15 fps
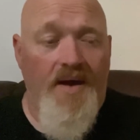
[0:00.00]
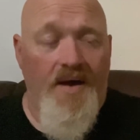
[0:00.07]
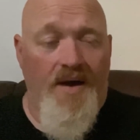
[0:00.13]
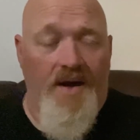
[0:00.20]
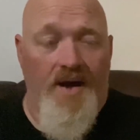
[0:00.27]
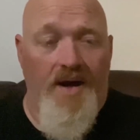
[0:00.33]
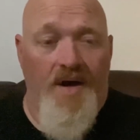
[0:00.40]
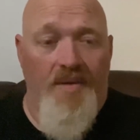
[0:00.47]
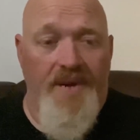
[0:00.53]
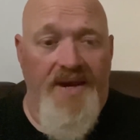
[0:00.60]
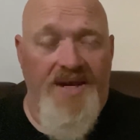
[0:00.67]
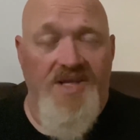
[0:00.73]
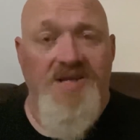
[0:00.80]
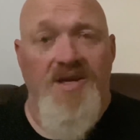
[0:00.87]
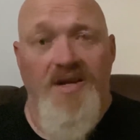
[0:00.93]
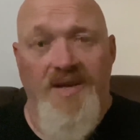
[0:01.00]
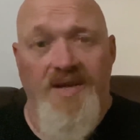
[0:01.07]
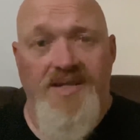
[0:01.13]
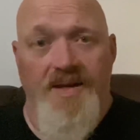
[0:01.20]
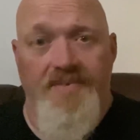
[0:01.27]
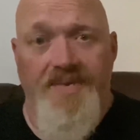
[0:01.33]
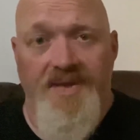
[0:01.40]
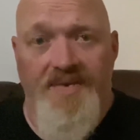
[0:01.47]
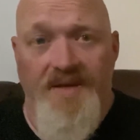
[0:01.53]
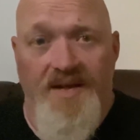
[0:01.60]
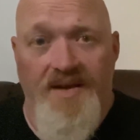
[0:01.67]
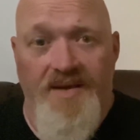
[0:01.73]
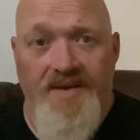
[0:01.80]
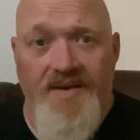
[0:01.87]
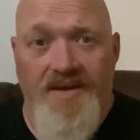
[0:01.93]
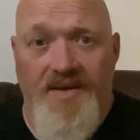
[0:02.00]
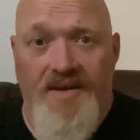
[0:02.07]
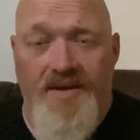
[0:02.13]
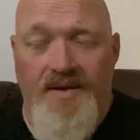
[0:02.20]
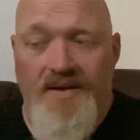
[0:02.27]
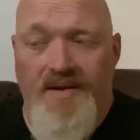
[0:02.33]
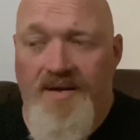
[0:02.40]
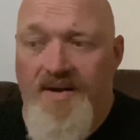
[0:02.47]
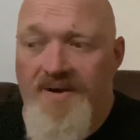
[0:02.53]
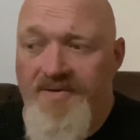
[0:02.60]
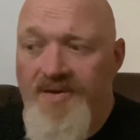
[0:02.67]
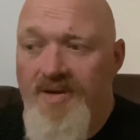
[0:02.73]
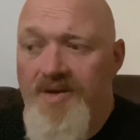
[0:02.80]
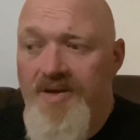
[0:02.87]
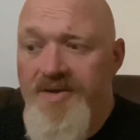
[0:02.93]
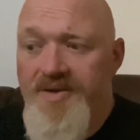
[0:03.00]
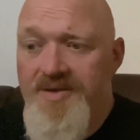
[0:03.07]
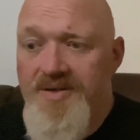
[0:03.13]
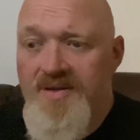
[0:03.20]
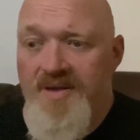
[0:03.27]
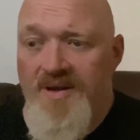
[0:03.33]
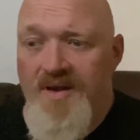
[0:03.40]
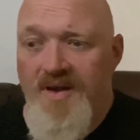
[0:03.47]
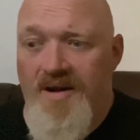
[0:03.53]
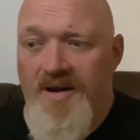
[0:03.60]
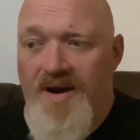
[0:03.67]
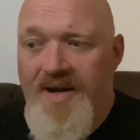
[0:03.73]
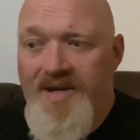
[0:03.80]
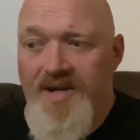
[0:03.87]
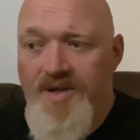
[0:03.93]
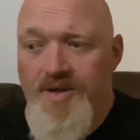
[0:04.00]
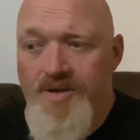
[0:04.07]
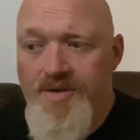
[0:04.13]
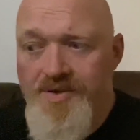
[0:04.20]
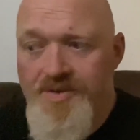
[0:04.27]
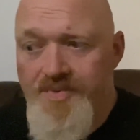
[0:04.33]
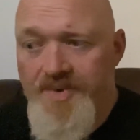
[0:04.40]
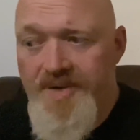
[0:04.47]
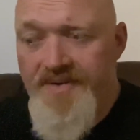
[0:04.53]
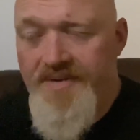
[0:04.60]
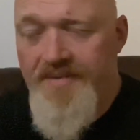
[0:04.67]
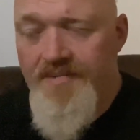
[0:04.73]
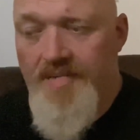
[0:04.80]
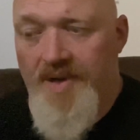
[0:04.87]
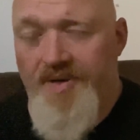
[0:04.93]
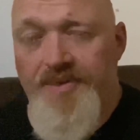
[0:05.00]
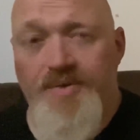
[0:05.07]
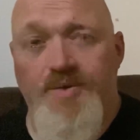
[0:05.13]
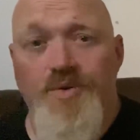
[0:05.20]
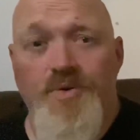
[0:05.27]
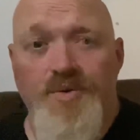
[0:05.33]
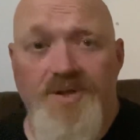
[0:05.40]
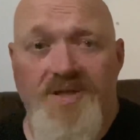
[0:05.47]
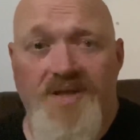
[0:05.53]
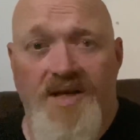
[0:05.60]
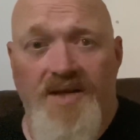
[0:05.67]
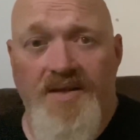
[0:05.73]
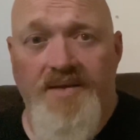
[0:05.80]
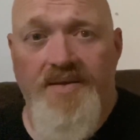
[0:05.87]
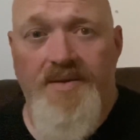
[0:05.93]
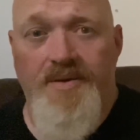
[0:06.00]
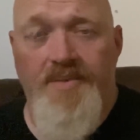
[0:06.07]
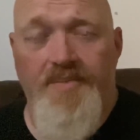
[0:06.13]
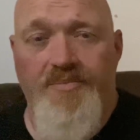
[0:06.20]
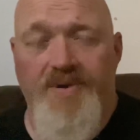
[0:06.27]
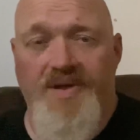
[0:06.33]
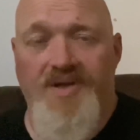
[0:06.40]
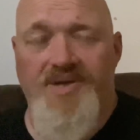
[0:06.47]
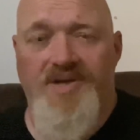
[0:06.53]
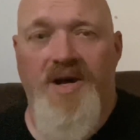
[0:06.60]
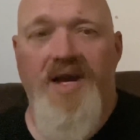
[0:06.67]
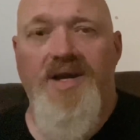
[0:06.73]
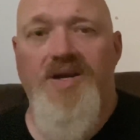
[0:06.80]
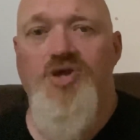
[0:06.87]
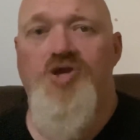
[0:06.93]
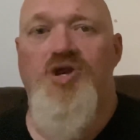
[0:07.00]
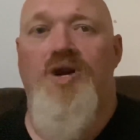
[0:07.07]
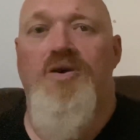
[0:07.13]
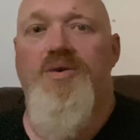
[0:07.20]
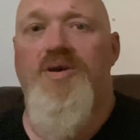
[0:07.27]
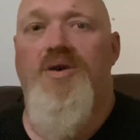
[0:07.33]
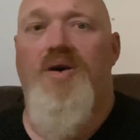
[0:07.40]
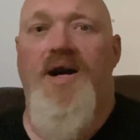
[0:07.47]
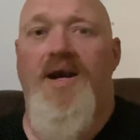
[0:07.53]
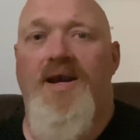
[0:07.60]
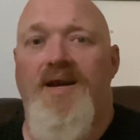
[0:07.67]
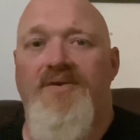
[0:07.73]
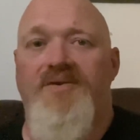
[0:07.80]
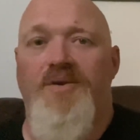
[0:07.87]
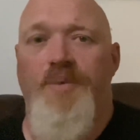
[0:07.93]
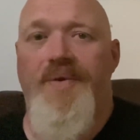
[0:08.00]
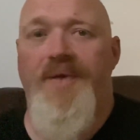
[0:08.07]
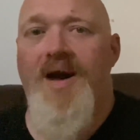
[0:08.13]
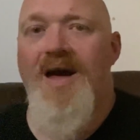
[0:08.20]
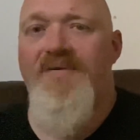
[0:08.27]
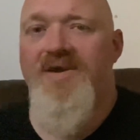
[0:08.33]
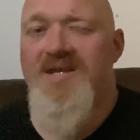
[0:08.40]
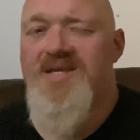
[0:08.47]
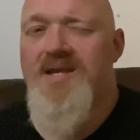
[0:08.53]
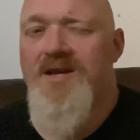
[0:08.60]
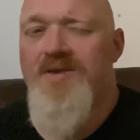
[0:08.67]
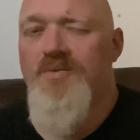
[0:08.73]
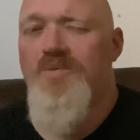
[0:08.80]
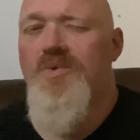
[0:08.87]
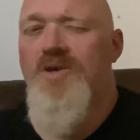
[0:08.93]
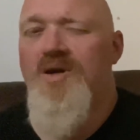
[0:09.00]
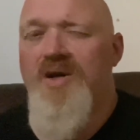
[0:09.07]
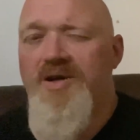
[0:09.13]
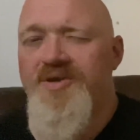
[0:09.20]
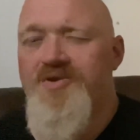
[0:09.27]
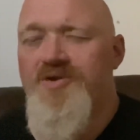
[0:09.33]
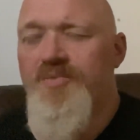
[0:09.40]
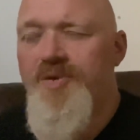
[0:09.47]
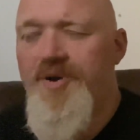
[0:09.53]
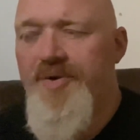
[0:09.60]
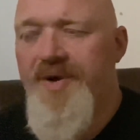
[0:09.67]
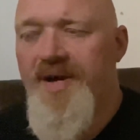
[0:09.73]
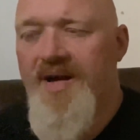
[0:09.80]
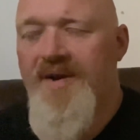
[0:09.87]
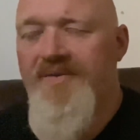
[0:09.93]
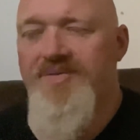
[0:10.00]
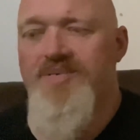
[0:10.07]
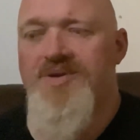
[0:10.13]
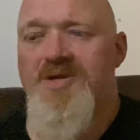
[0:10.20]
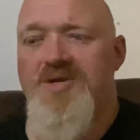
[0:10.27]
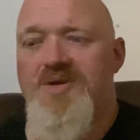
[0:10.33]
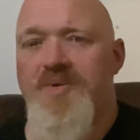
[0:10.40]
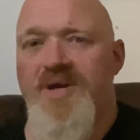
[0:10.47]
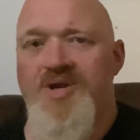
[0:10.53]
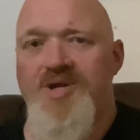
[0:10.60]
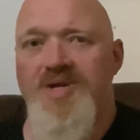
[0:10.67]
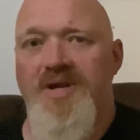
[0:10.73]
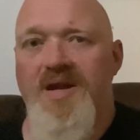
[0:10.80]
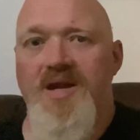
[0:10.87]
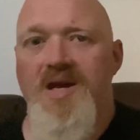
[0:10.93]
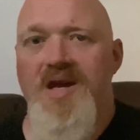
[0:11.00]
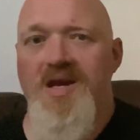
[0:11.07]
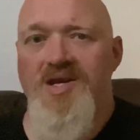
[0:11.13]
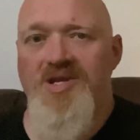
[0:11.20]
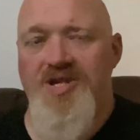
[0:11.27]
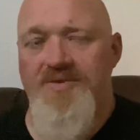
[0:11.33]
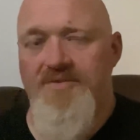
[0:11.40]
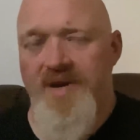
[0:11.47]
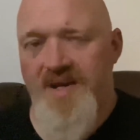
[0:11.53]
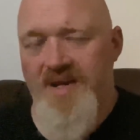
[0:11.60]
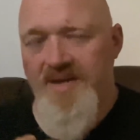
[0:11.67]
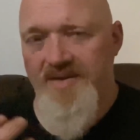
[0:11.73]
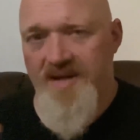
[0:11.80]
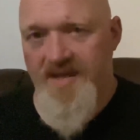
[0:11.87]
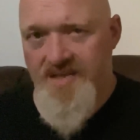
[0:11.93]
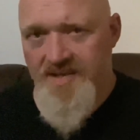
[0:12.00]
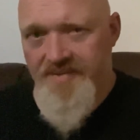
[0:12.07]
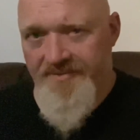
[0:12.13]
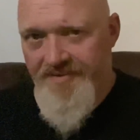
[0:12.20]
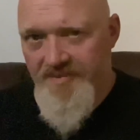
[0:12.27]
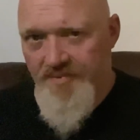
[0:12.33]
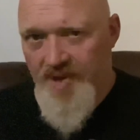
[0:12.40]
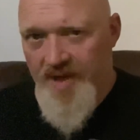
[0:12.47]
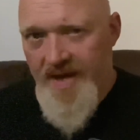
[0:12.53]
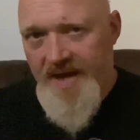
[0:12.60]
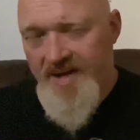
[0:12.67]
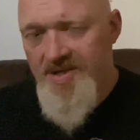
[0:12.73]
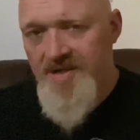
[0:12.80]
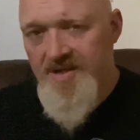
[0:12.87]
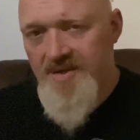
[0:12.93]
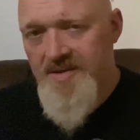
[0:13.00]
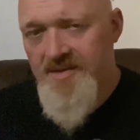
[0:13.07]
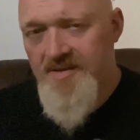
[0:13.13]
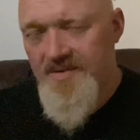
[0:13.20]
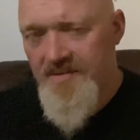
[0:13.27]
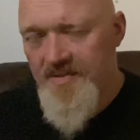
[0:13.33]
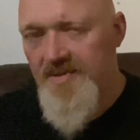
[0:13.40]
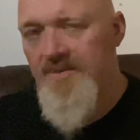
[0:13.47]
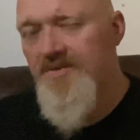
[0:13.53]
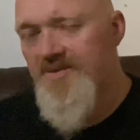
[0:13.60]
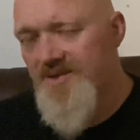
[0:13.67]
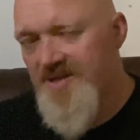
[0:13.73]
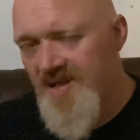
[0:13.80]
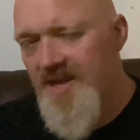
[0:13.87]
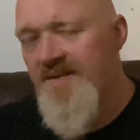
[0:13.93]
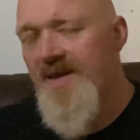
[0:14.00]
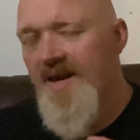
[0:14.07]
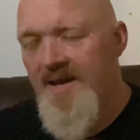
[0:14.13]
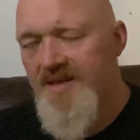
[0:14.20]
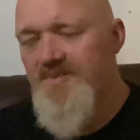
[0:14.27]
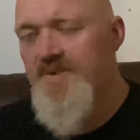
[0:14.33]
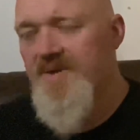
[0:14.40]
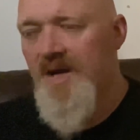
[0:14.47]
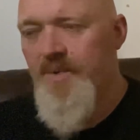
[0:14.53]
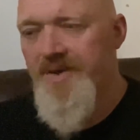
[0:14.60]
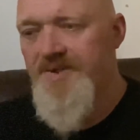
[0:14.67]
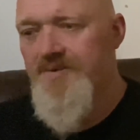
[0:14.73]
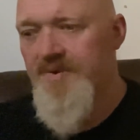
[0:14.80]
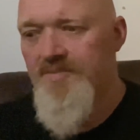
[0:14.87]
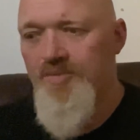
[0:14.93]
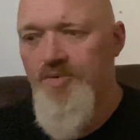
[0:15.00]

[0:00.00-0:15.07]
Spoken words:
And it's certainly something that I think I've learned I can use with my daughter, because I can show her I love her without having to say the words or put her in a comfortable situation. She recognises it from my actions, and you'll see that as we go into it